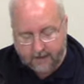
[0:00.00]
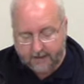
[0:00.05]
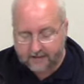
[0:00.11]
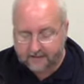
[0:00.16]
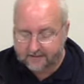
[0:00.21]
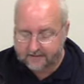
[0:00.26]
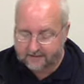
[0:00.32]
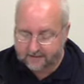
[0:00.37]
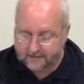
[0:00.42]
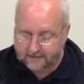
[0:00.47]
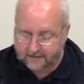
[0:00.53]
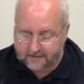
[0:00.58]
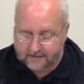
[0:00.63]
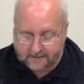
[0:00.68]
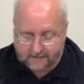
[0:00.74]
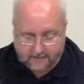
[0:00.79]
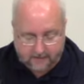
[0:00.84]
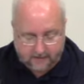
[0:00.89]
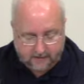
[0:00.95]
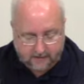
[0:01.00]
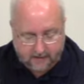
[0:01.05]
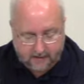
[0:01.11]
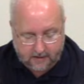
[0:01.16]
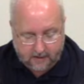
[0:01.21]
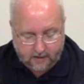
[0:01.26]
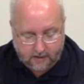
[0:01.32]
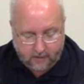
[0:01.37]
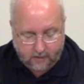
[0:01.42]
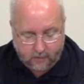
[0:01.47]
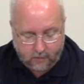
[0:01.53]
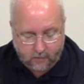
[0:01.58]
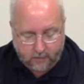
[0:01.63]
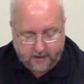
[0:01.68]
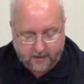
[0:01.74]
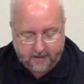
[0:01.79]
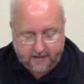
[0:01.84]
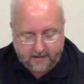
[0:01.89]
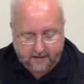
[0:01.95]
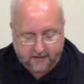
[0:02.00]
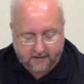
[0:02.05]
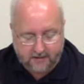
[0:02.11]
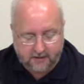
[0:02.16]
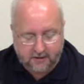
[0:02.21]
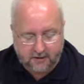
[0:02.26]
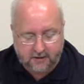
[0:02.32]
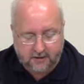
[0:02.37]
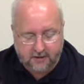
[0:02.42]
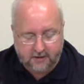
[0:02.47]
It's written as